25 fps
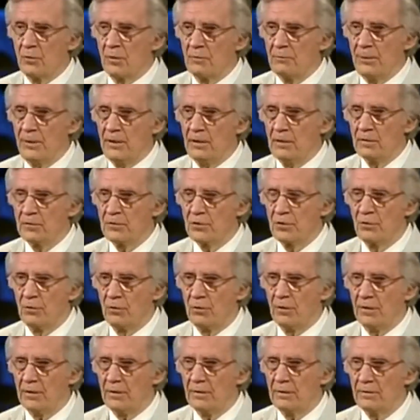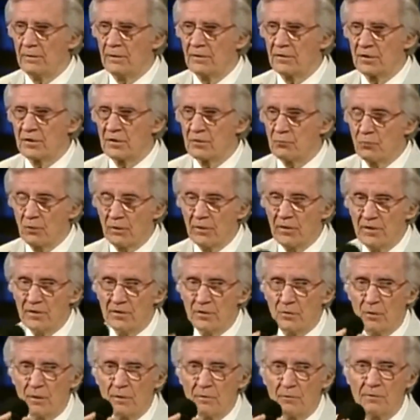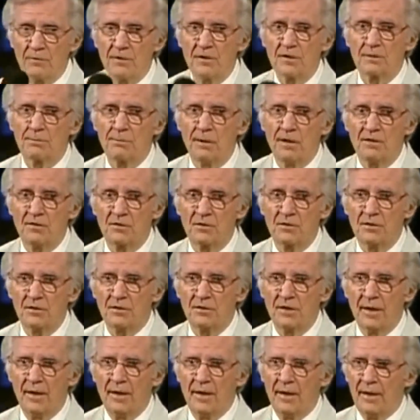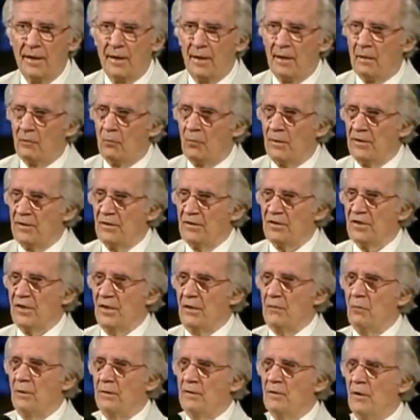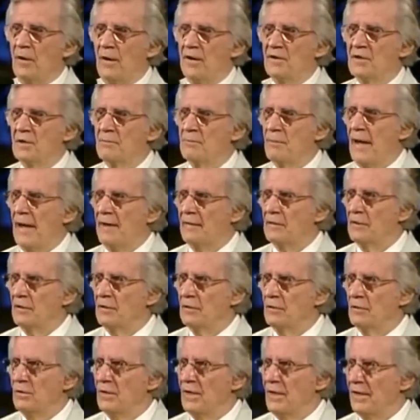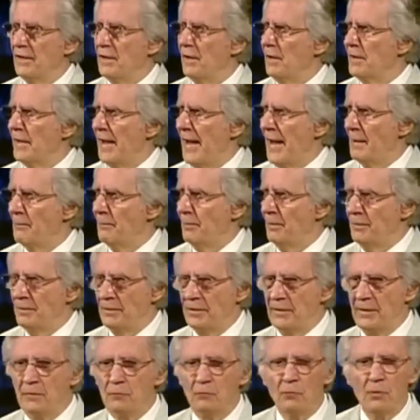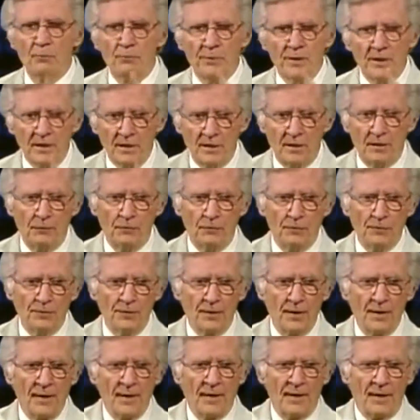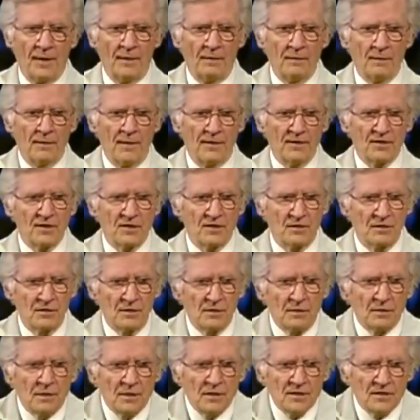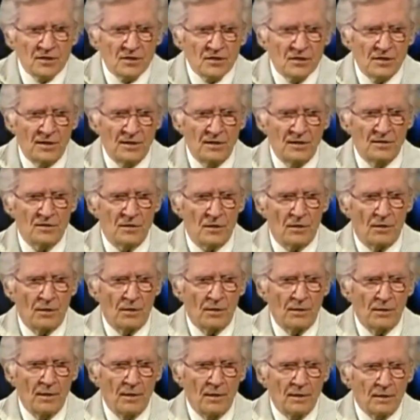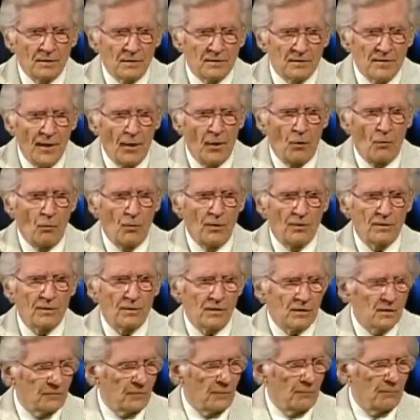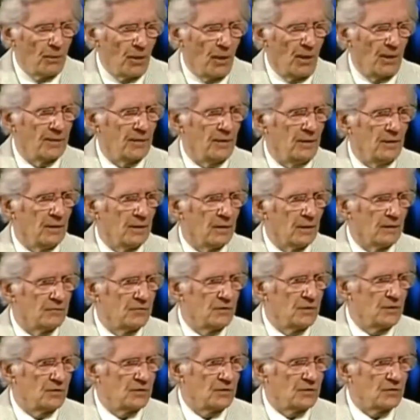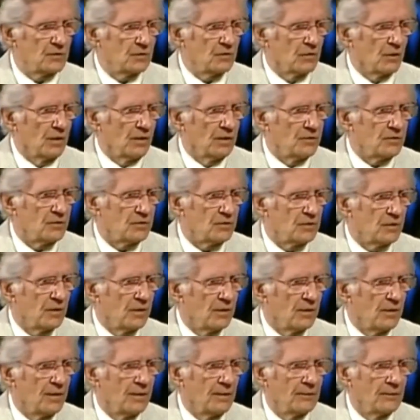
is where Peter's going. This is where he's going with this message. What he's saying, what God's about to do, cannot happen. It will be hindered unless these things are dealt with in the body of Jesus Christ.